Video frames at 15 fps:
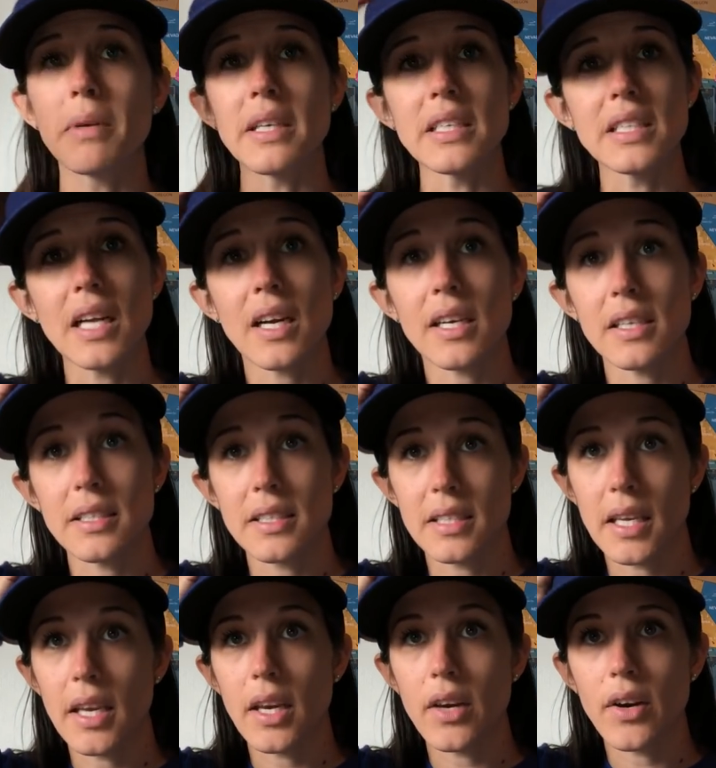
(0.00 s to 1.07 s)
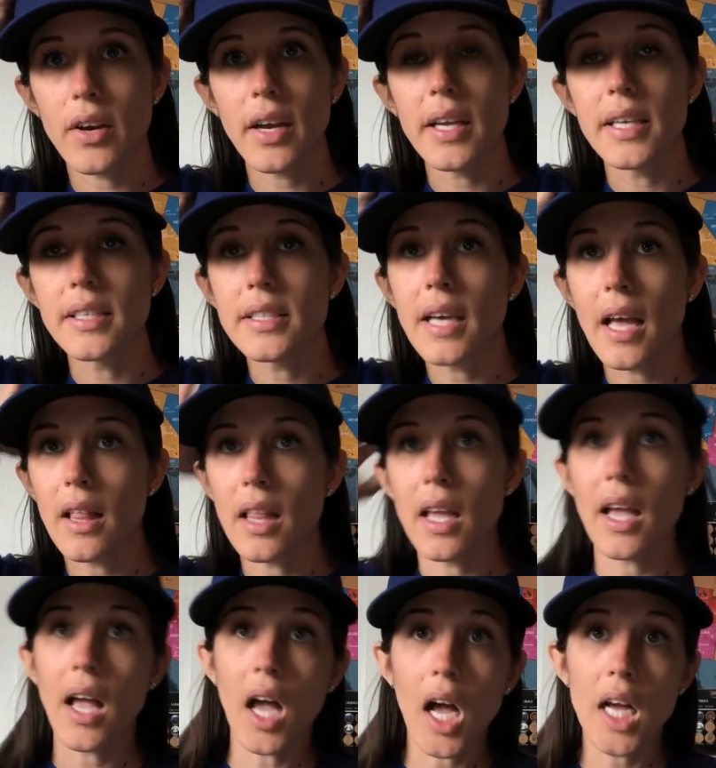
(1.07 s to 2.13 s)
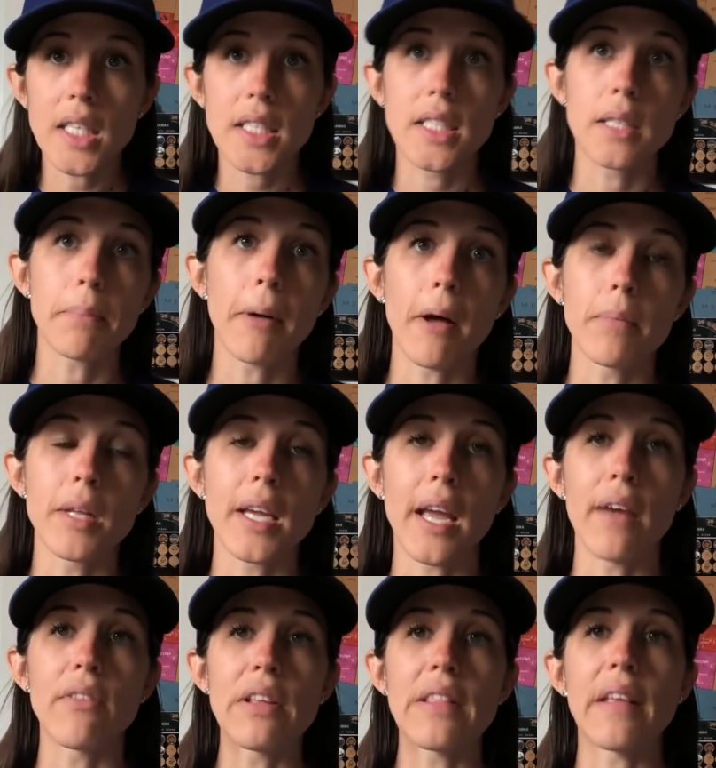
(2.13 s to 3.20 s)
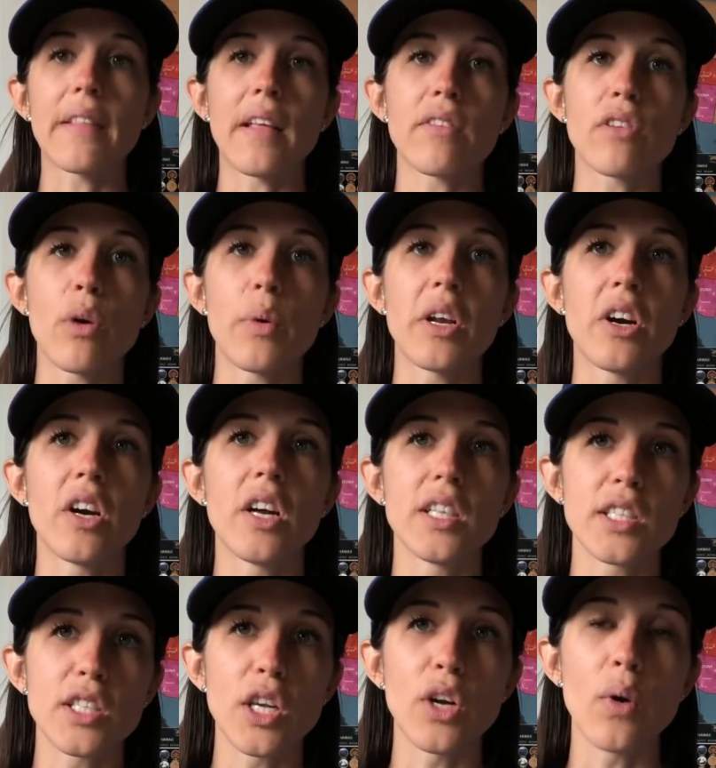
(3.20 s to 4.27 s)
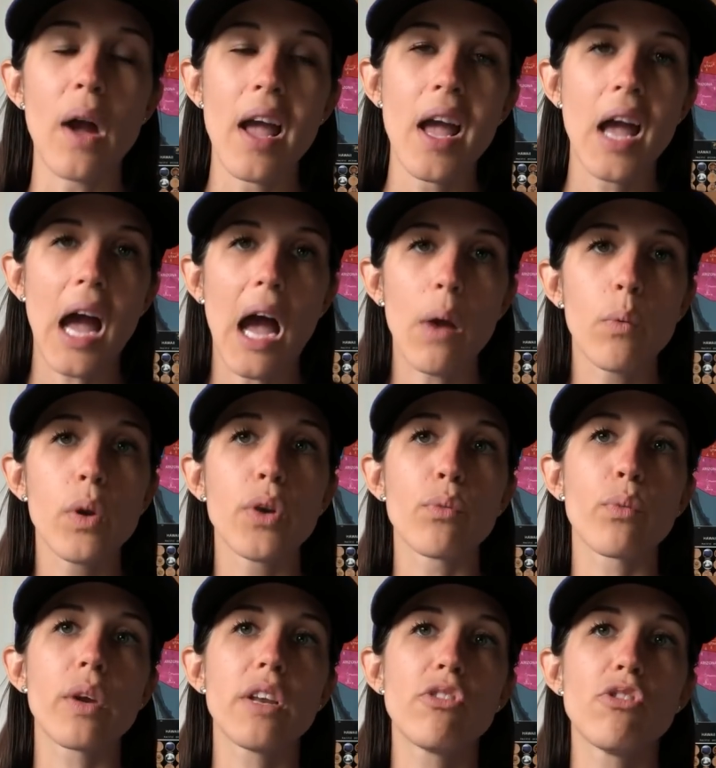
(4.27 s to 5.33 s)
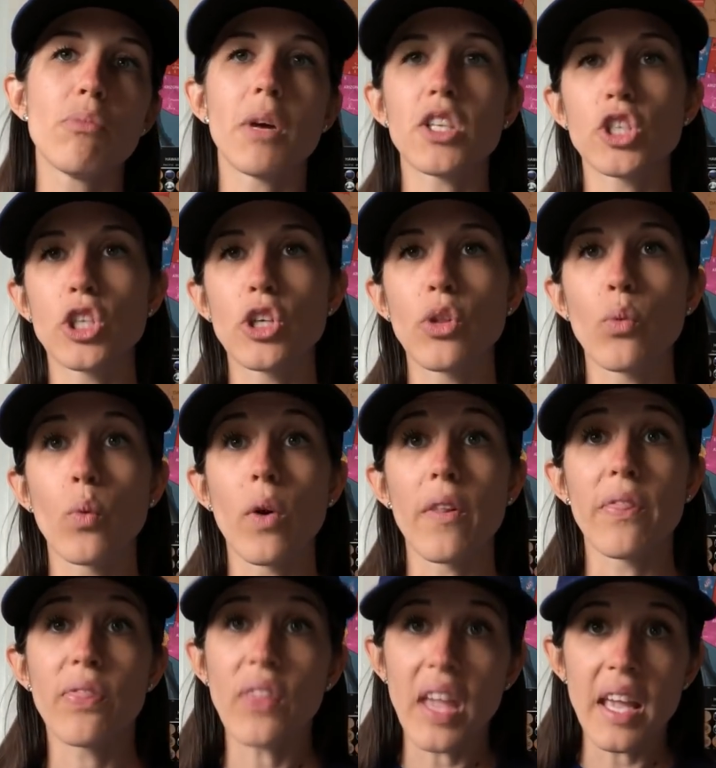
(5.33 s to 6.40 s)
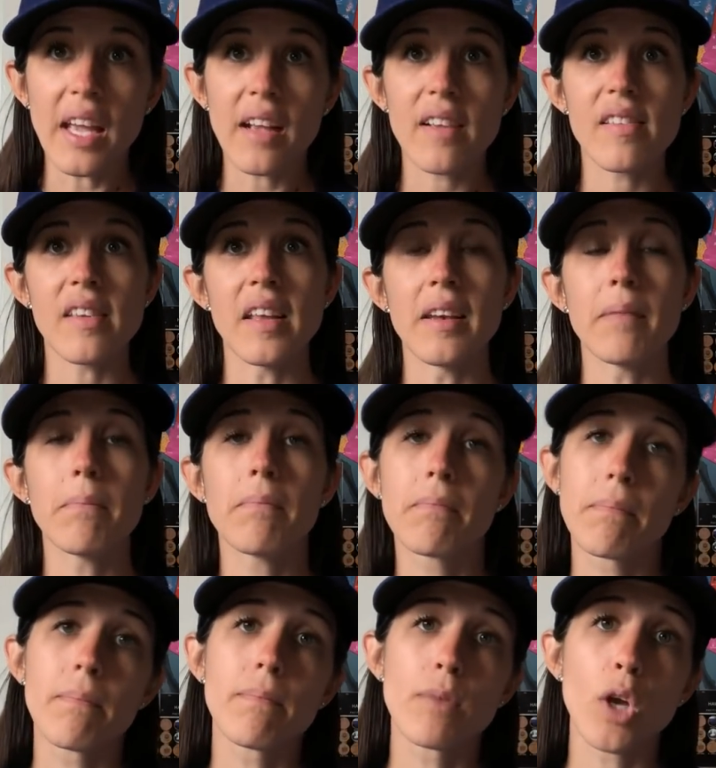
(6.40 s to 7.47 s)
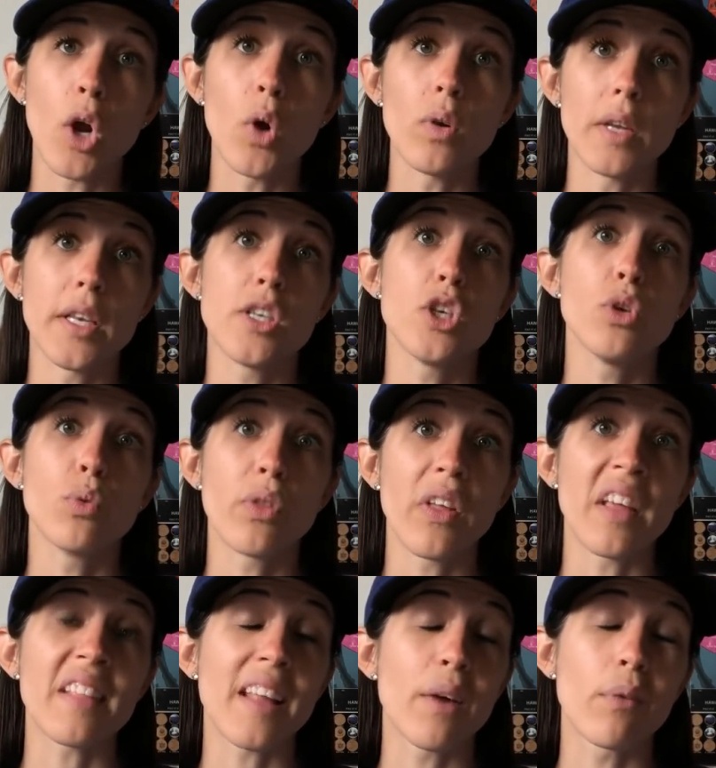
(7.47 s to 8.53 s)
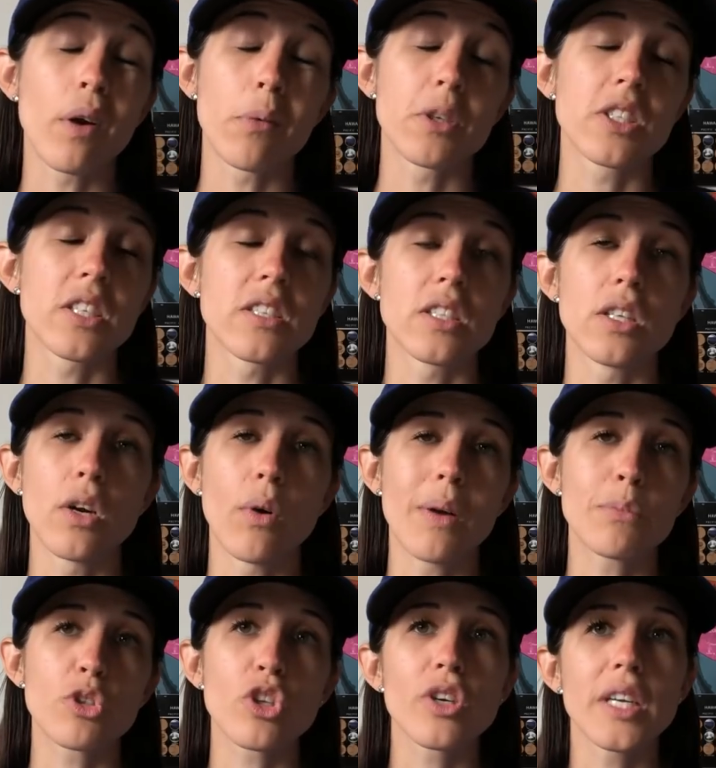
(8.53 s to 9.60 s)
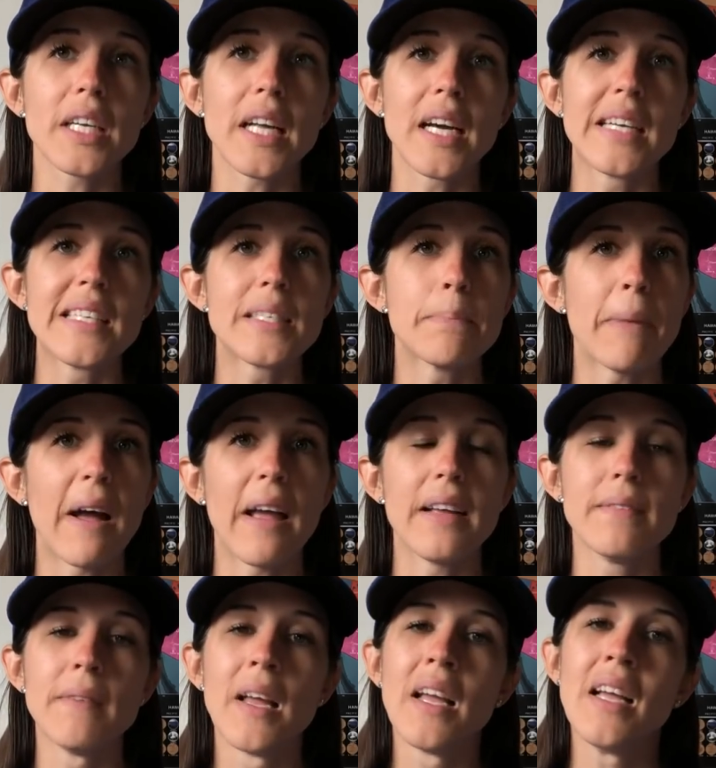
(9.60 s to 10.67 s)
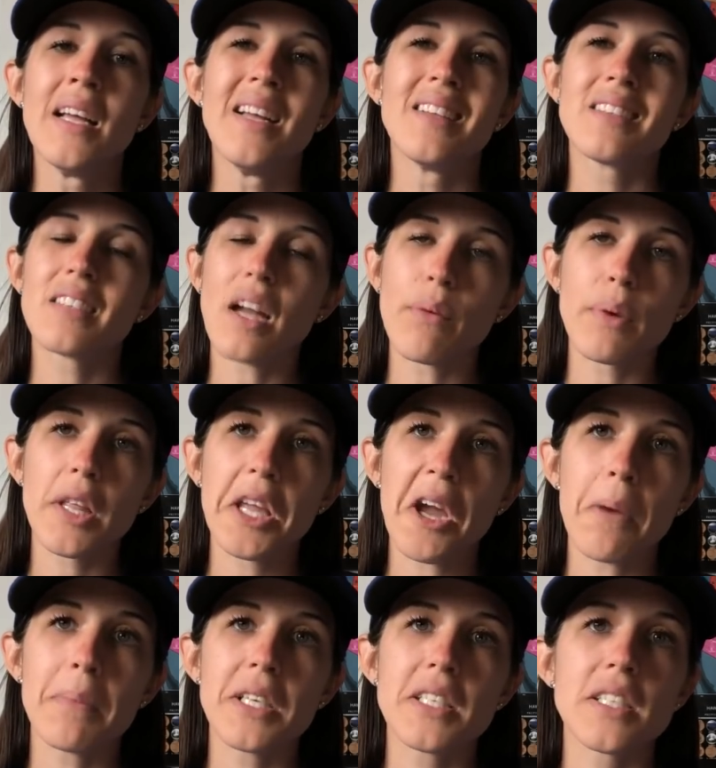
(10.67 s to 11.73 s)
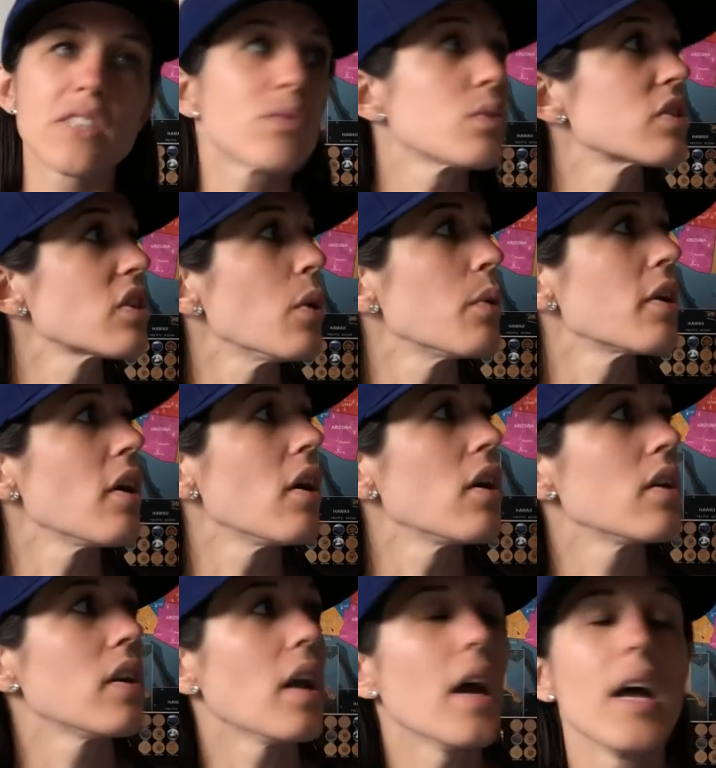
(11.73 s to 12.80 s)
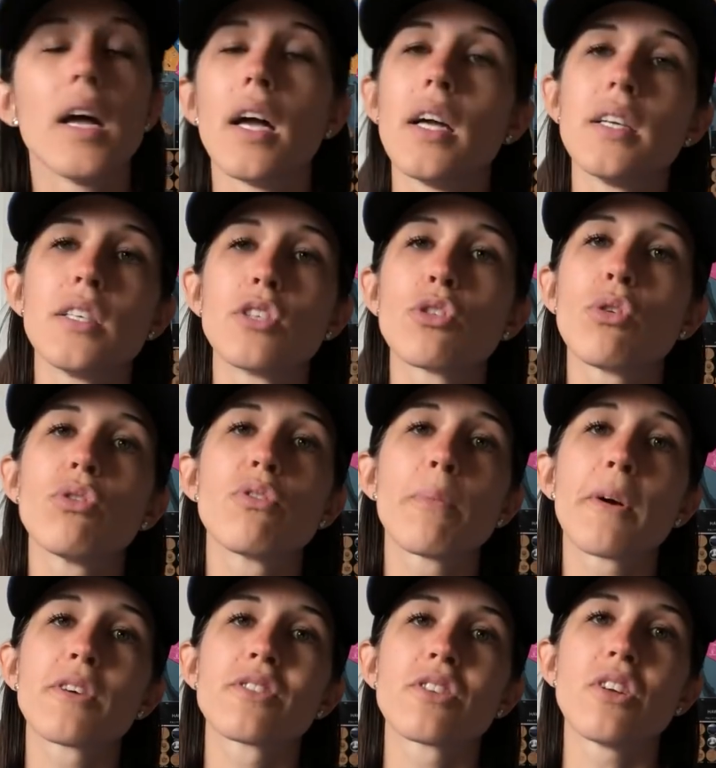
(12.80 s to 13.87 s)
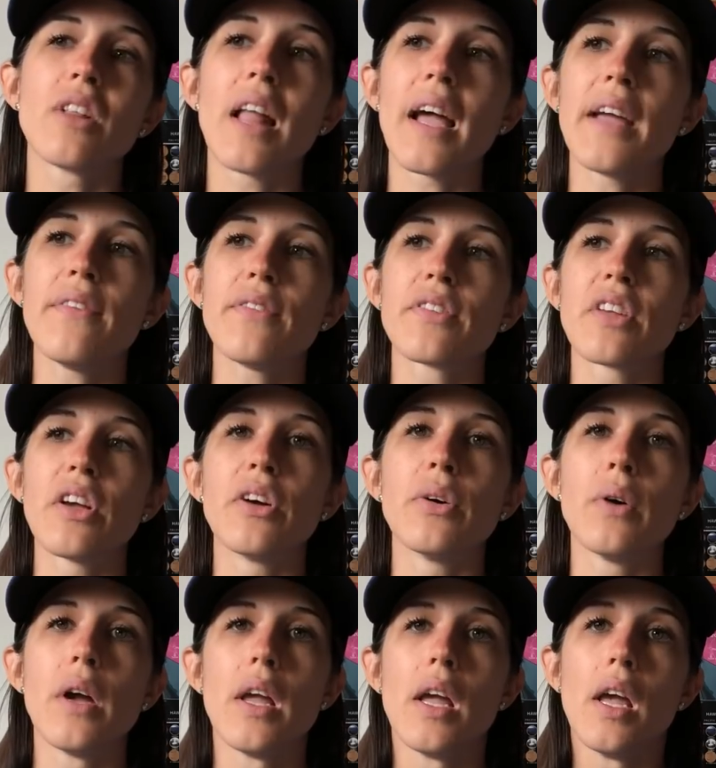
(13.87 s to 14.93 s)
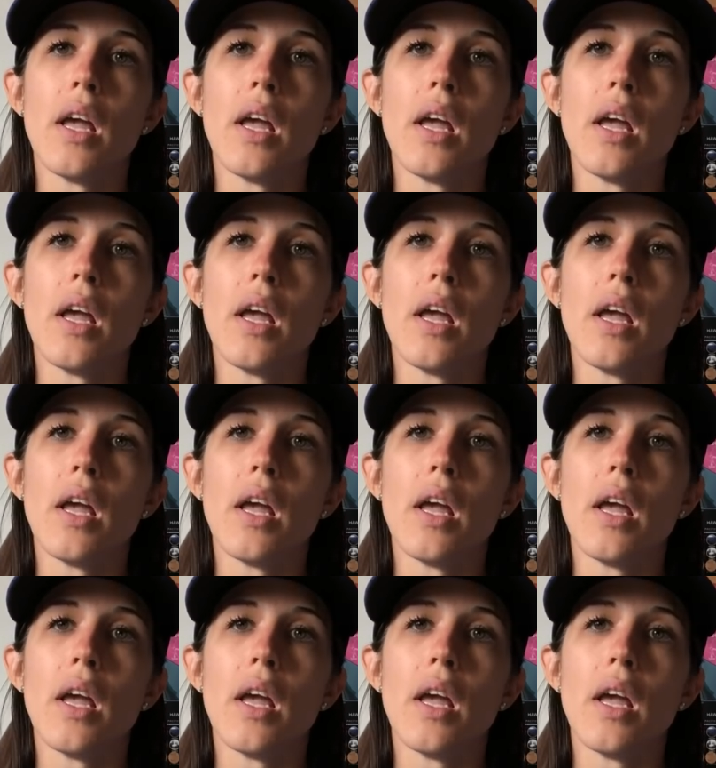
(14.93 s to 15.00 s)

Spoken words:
but he's not going to sit here and tell us, the public, everything that's going on. So I wouldn't read too much into the word thinks and go and you think that Roberts doesn't know. I'm sure he does, but it's not really our business what's going on in Tolles' personal life. So